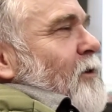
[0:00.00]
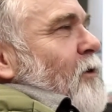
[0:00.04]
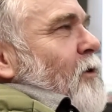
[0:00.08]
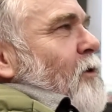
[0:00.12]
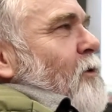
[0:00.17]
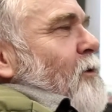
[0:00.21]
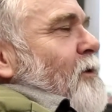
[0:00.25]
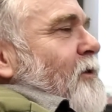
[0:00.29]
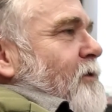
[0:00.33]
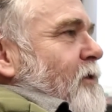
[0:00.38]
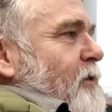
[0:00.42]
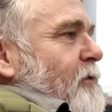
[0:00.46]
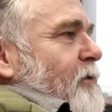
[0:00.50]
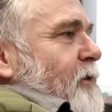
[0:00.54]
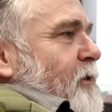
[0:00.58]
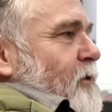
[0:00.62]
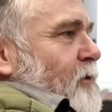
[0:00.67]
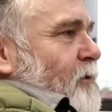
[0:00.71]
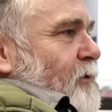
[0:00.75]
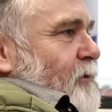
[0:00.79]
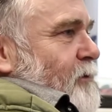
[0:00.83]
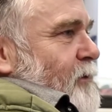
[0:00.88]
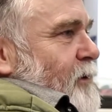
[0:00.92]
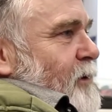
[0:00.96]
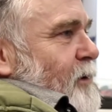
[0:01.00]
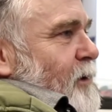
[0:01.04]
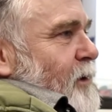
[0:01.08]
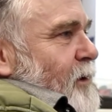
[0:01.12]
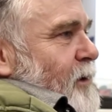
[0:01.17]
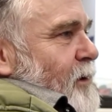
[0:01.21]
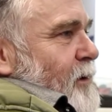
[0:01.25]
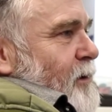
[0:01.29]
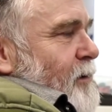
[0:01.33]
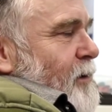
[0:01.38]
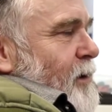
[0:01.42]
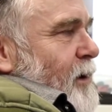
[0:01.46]
always difficult in
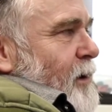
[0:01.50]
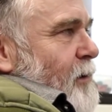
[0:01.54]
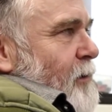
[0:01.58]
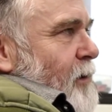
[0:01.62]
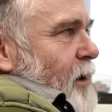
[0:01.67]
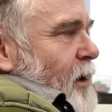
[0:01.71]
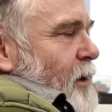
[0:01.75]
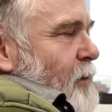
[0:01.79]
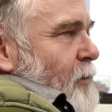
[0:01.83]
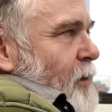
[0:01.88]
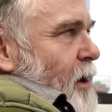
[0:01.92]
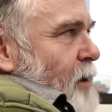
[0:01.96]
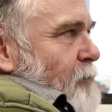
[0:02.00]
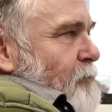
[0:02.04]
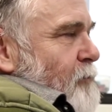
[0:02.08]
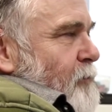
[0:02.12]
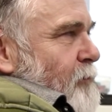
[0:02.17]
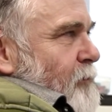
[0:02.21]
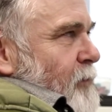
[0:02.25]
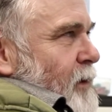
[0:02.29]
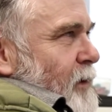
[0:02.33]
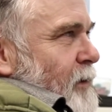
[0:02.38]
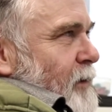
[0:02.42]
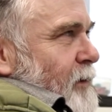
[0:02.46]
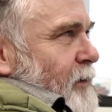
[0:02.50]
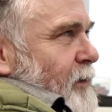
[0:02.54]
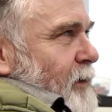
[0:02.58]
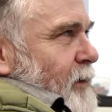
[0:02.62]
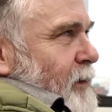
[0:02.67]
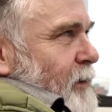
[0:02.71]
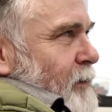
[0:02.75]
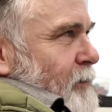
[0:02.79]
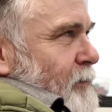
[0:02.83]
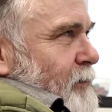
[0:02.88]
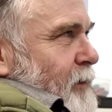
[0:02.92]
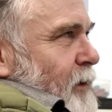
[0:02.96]
a, a,
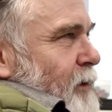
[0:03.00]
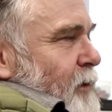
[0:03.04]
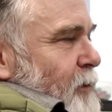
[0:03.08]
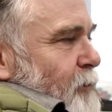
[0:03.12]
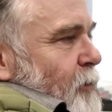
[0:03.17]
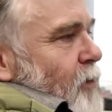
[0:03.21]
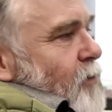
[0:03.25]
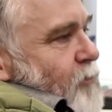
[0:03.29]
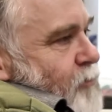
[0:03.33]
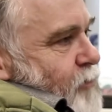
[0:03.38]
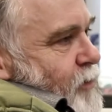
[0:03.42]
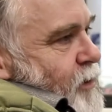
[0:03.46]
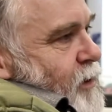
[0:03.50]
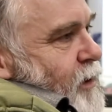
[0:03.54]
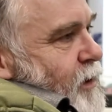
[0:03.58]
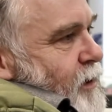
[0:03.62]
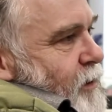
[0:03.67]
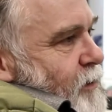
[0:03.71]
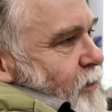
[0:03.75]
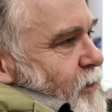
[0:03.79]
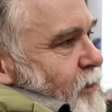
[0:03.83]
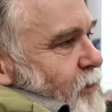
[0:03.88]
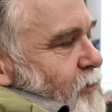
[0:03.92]
a, a, laboratory like